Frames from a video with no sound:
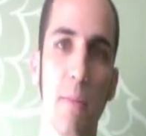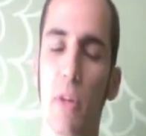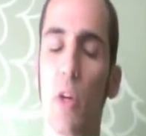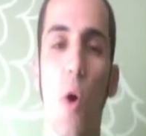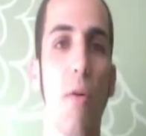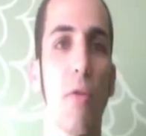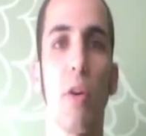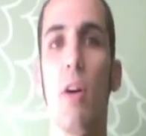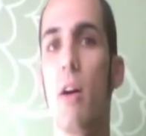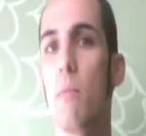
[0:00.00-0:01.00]
I'm going to go
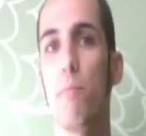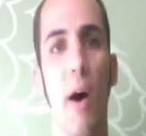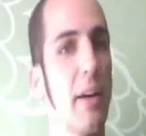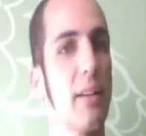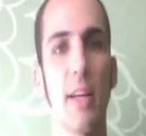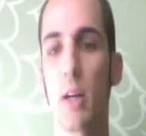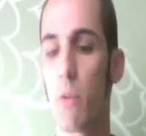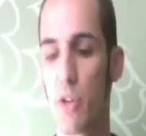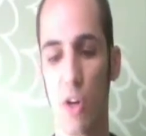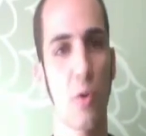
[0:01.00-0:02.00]
over body
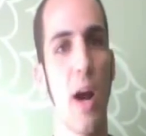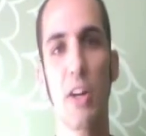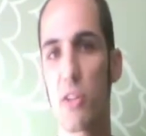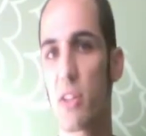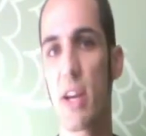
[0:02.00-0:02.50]
language, attraction